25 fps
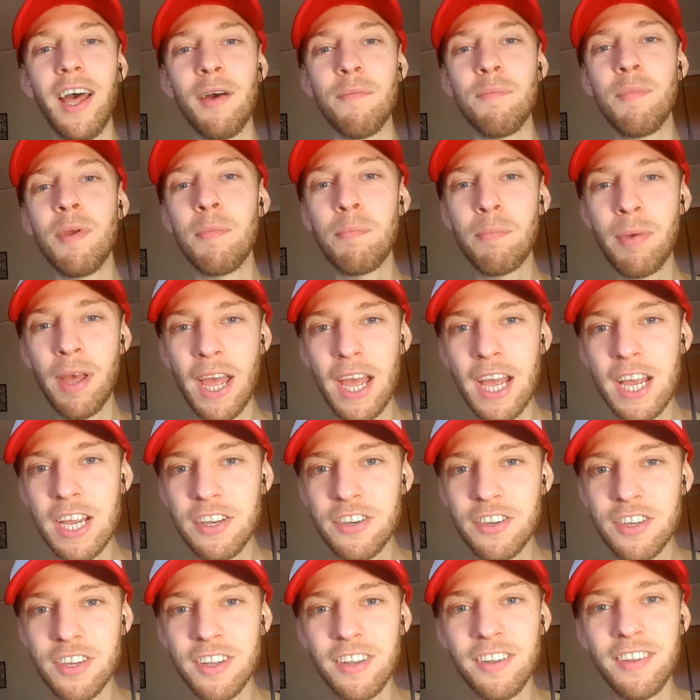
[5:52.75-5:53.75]
Be
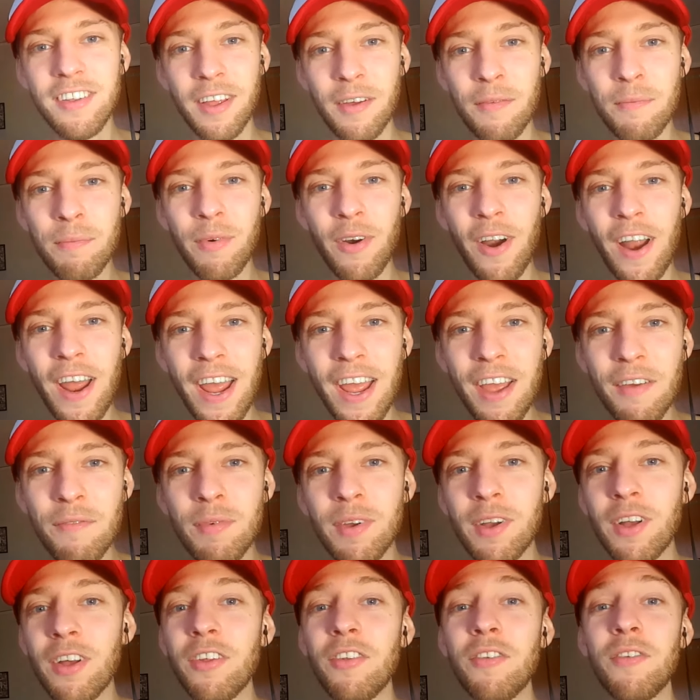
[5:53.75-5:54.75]
patient and brave,
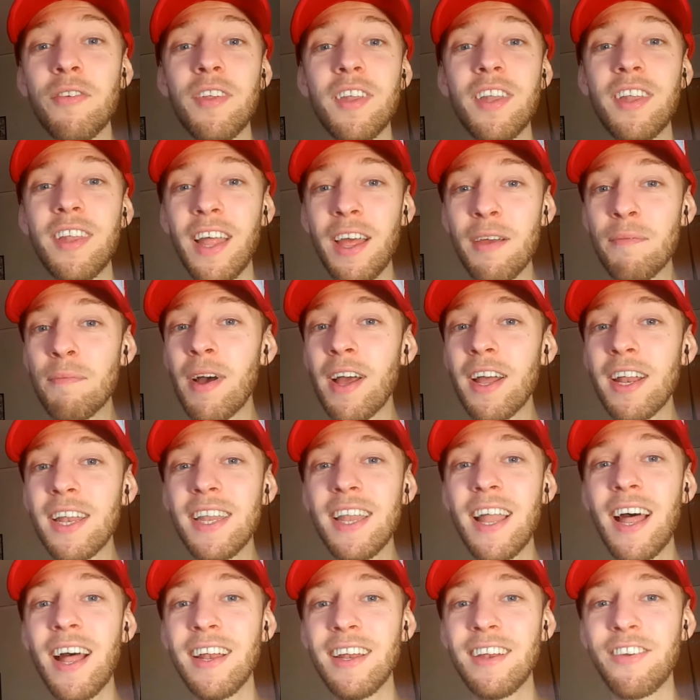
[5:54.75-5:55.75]
because they might
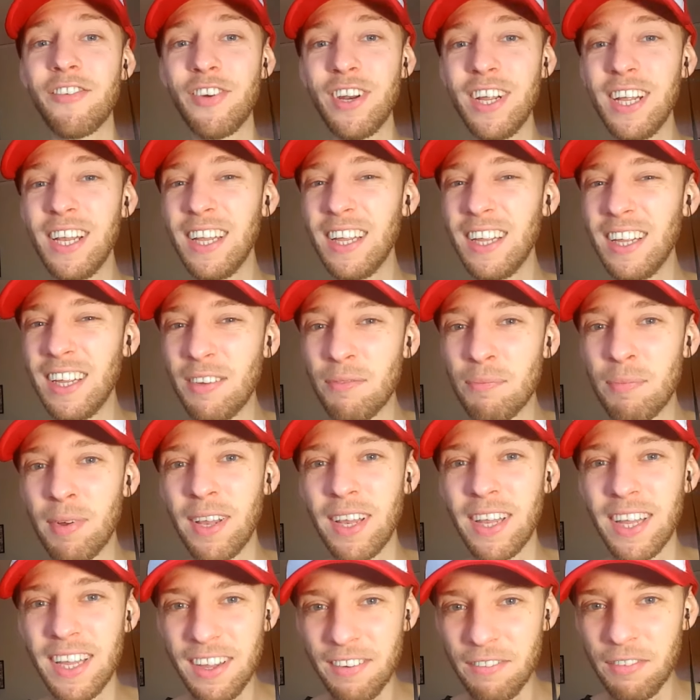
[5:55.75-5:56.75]
not really
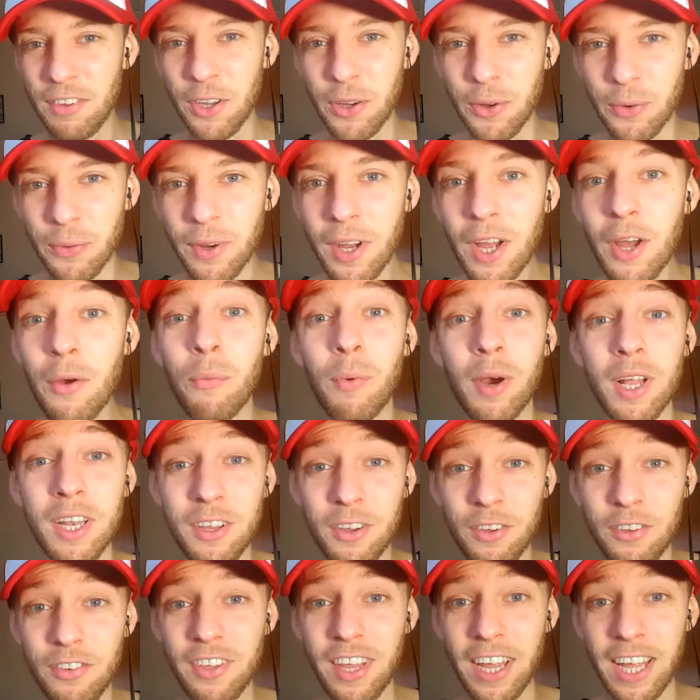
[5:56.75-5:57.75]
believe you when
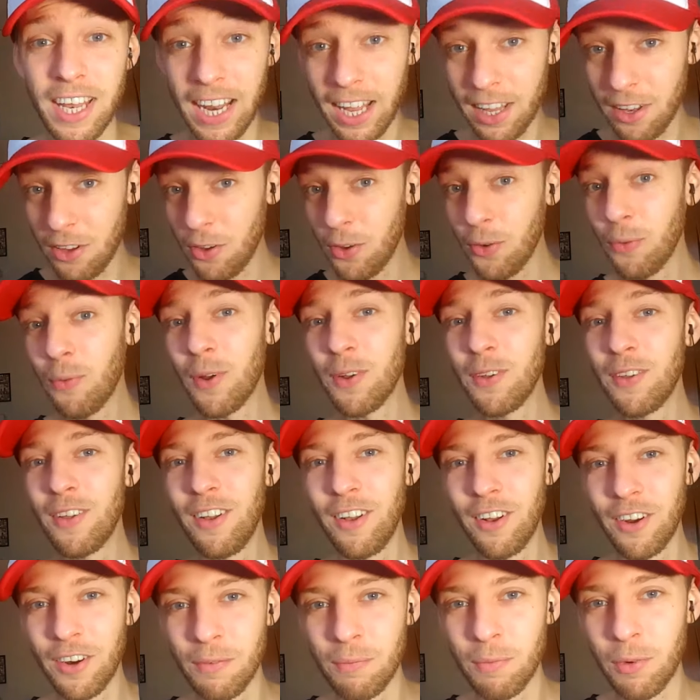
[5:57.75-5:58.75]
you say that you want to
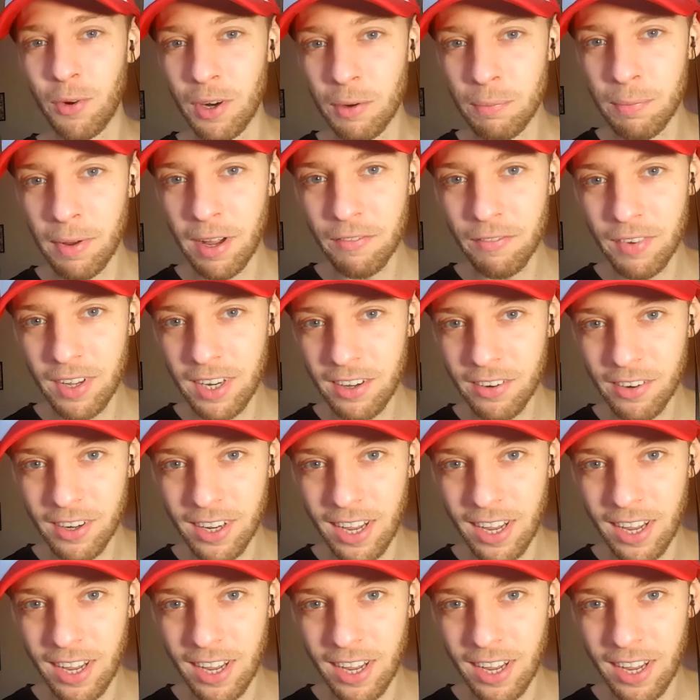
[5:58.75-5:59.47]
learn more about video